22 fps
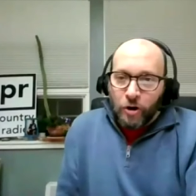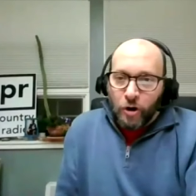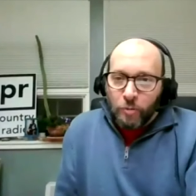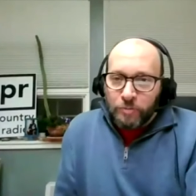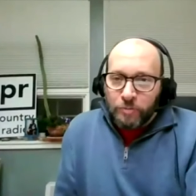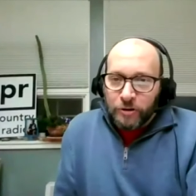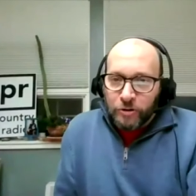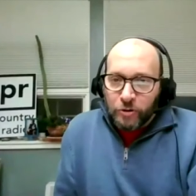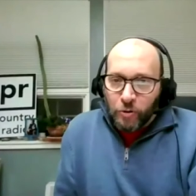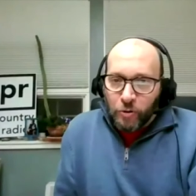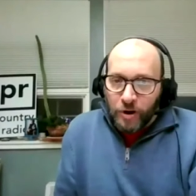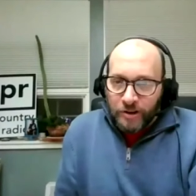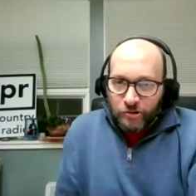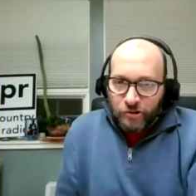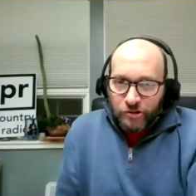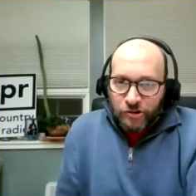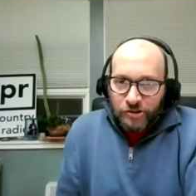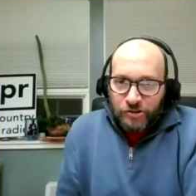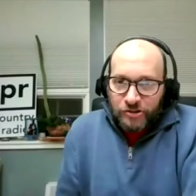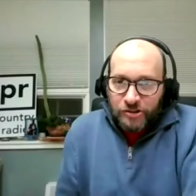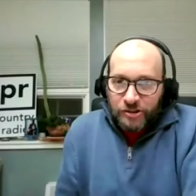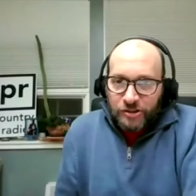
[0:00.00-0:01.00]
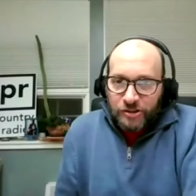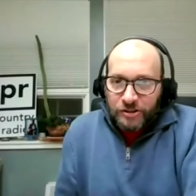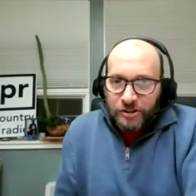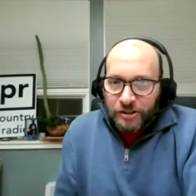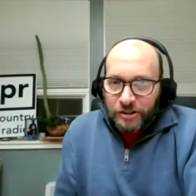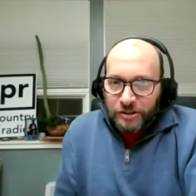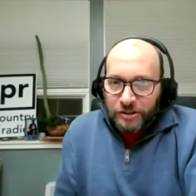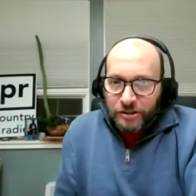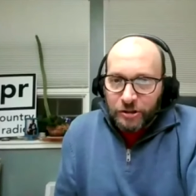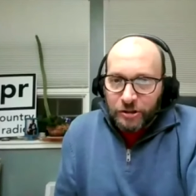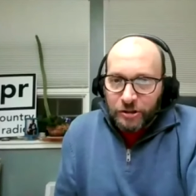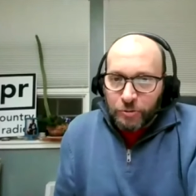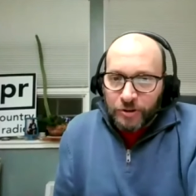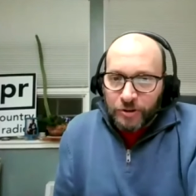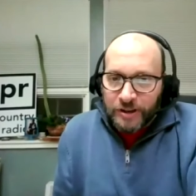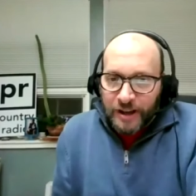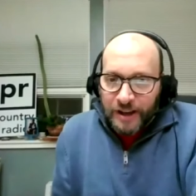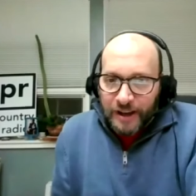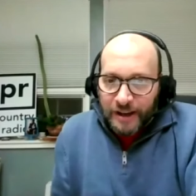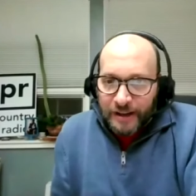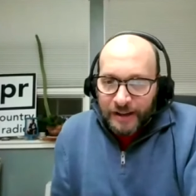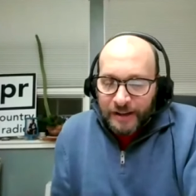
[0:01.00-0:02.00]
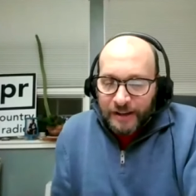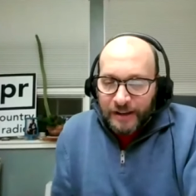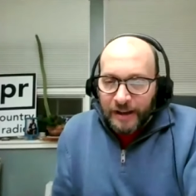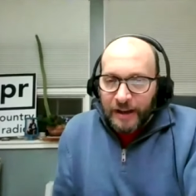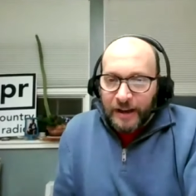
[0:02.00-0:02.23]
open questions in the Q and A.